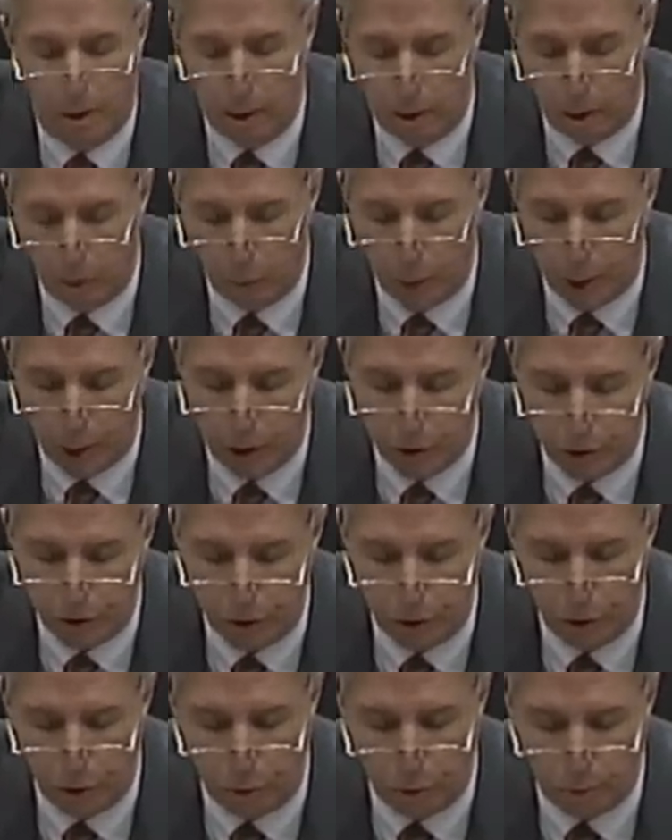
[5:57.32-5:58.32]
that we could
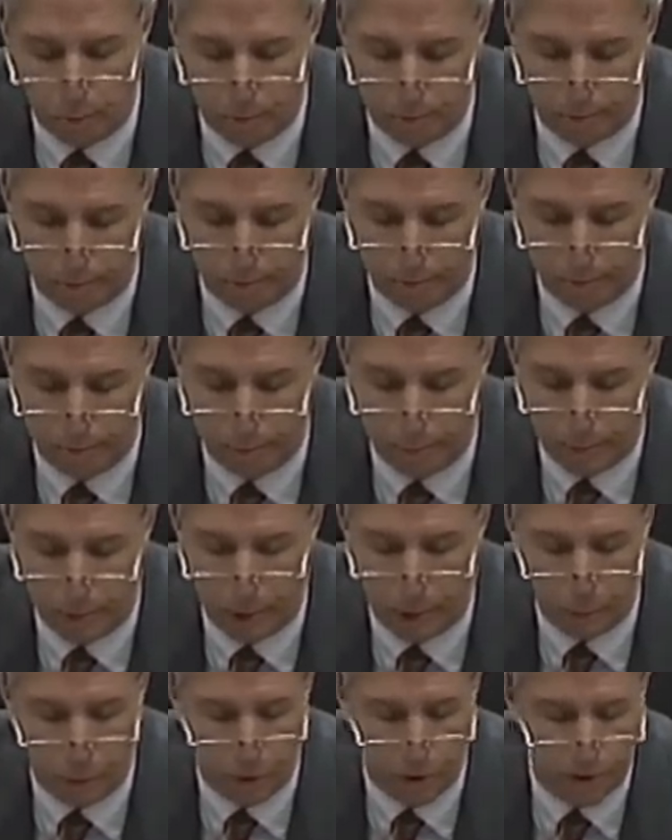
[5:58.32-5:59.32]
do
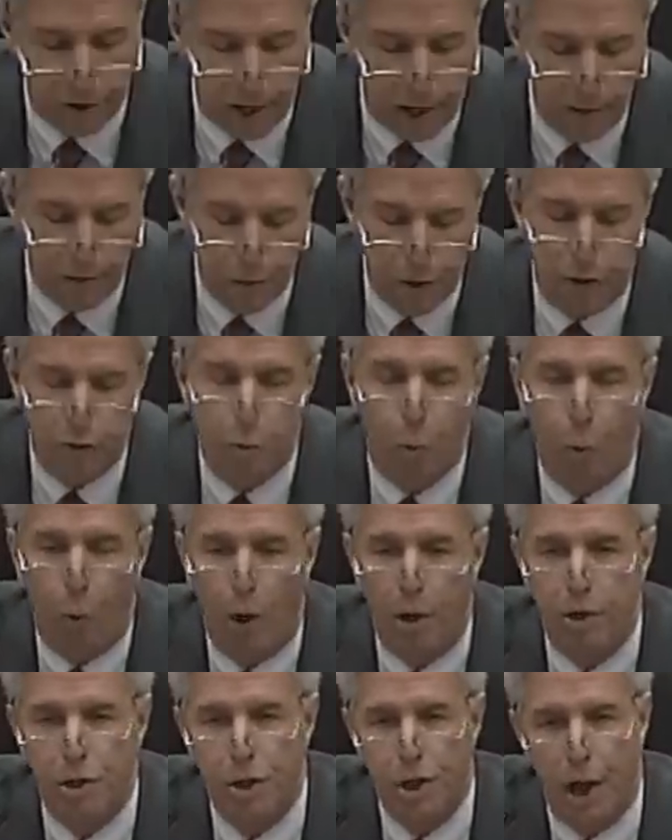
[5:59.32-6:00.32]
that would save just
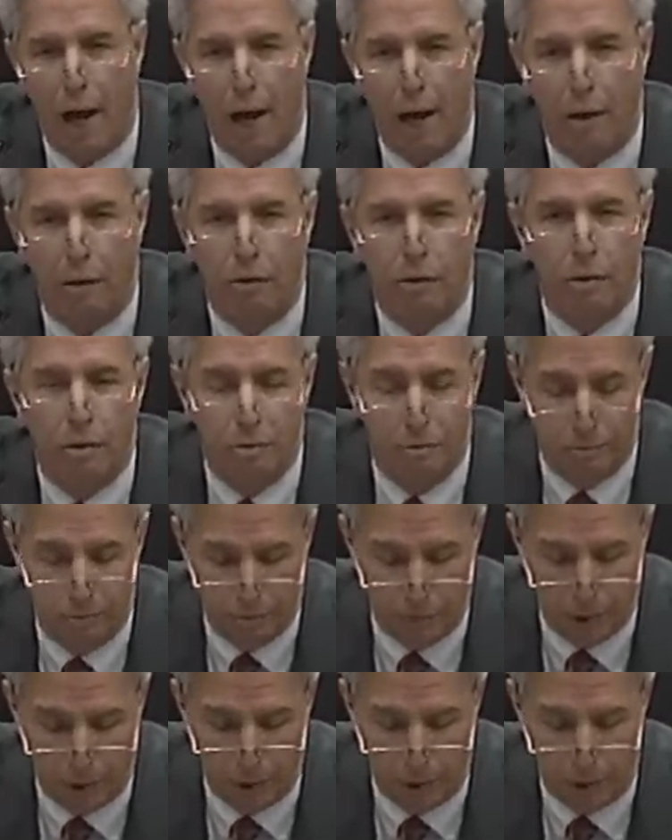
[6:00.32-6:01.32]
one child,
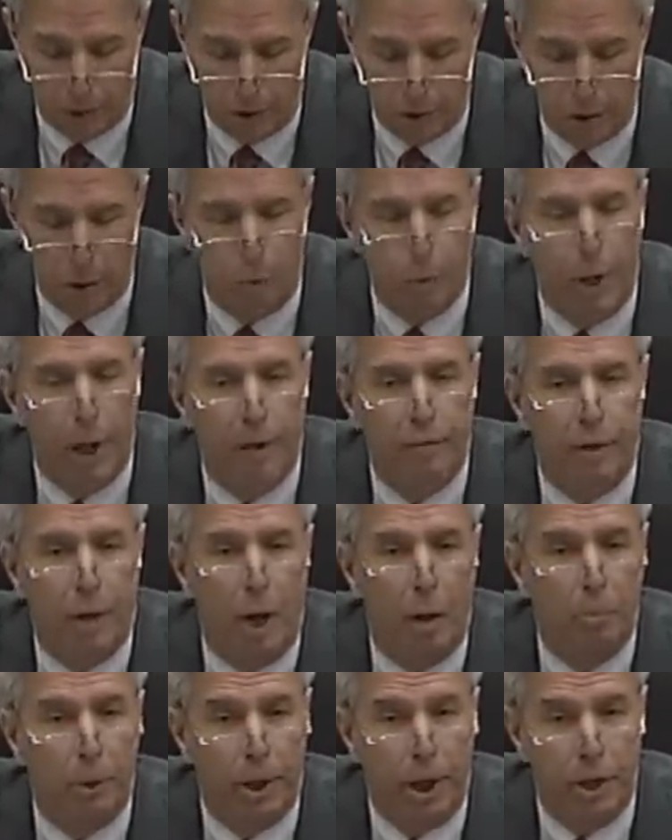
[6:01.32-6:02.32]
don't we have an
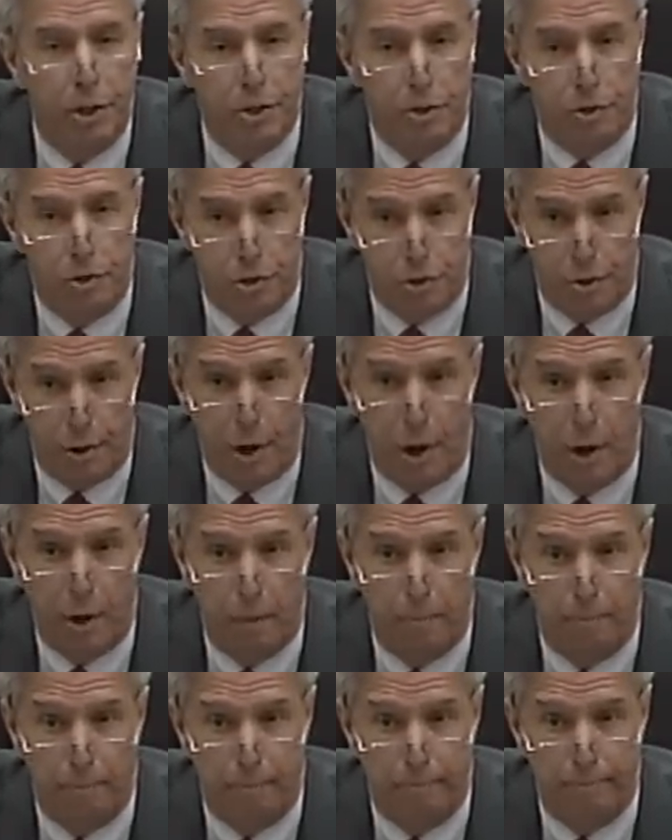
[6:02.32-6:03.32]
obligation to try?
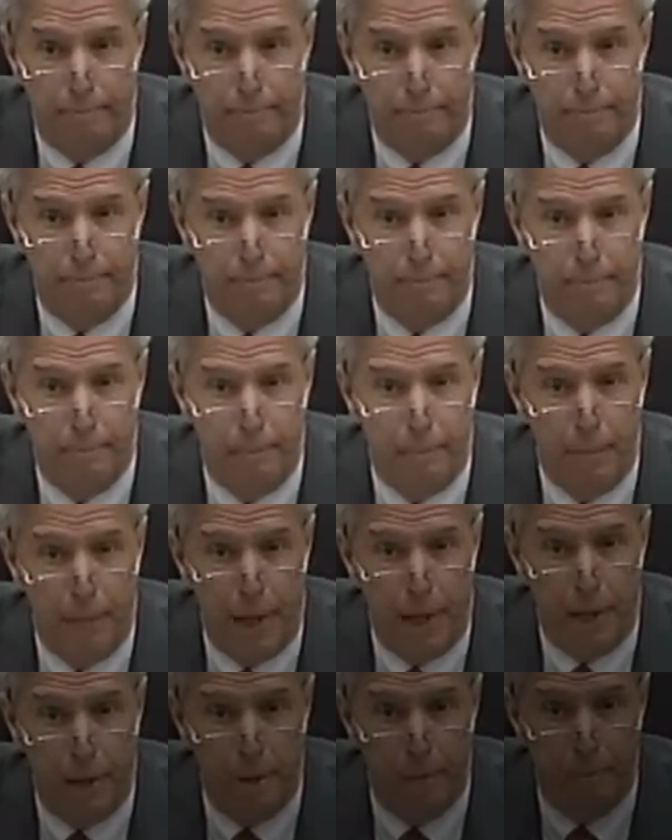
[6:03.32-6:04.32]

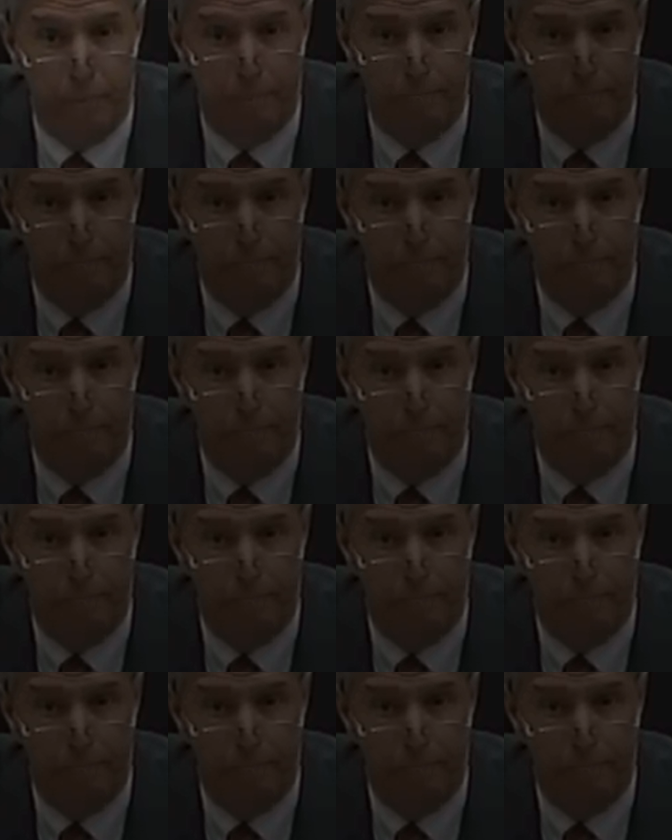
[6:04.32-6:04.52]
Thank you.